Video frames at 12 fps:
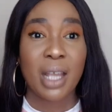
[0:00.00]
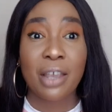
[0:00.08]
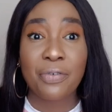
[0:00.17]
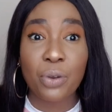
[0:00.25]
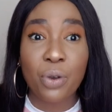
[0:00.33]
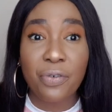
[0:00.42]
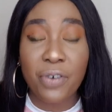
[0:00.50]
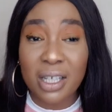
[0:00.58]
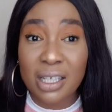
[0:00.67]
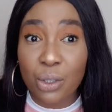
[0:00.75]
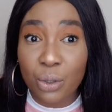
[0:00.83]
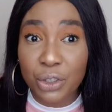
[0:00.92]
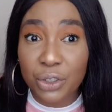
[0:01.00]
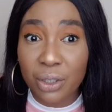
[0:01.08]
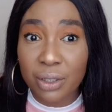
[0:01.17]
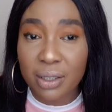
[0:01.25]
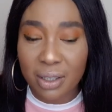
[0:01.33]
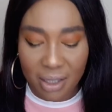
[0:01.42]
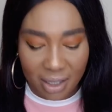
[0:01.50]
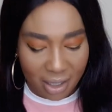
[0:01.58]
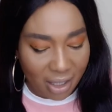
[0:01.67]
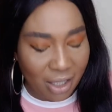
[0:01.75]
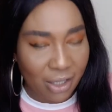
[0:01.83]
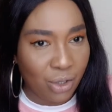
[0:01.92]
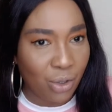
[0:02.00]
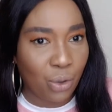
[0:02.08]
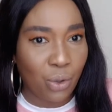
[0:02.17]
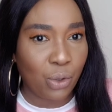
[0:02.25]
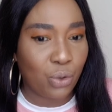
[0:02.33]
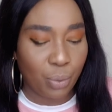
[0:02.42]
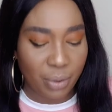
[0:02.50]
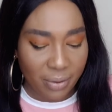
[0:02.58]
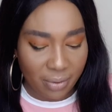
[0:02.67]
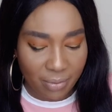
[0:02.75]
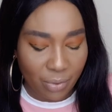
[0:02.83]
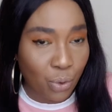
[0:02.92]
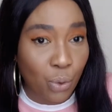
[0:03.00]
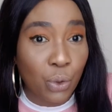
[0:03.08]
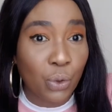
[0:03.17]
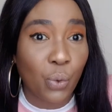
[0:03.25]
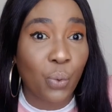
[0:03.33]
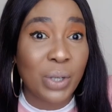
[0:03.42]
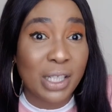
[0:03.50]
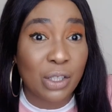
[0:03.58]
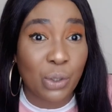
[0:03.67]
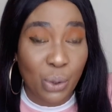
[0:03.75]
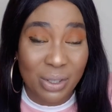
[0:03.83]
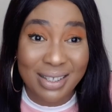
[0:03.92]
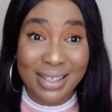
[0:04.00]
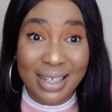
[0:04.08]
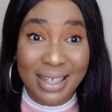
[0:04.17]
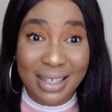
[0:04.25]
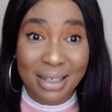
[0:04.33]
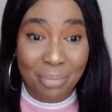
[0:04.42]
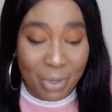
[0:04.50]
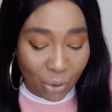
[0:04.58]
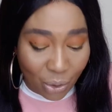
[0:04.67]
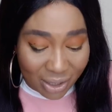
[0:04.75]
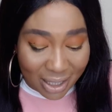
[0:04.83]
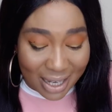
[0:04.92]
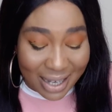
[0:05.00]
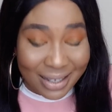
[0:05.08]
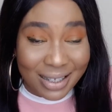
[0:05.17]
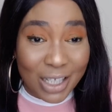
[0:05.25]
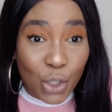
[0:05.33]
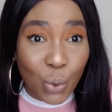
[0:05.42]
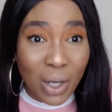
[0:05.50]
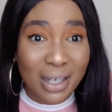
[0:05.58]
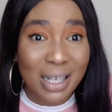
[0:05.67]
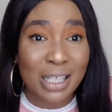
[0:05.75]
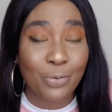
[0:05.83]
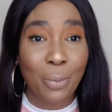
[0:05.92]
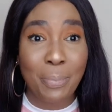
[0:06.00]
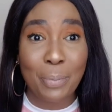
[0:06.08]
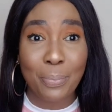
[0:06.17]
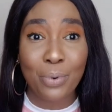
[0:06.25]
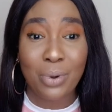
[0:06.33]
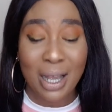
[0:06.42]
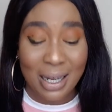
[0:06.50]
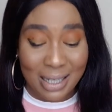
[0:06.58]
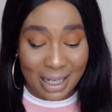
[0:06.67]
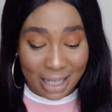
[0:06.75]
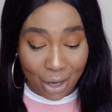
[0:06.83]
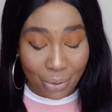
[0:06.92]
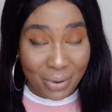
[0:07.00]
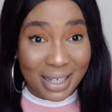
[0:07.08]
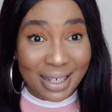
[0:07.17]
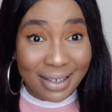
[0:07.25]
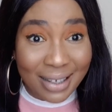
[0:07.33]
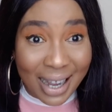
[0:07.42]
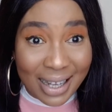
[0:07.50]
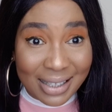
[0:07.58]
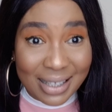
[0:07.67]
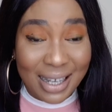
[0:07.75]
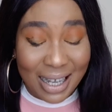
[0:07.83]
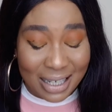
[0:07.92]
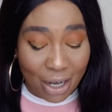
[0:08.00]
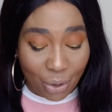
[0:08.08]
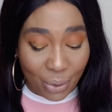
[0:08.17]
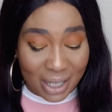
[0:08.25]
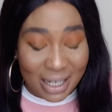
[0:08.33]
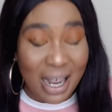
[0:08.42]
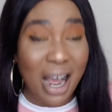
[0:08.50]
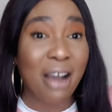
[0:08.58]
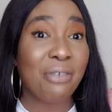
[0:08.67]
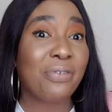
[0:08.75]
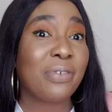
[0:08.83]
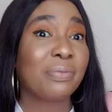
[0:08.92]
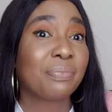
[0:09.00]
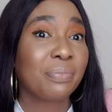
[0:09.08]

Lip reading: If you go for this lotion, it's not going to be good with your skin, because this one is for people that are already light, that already have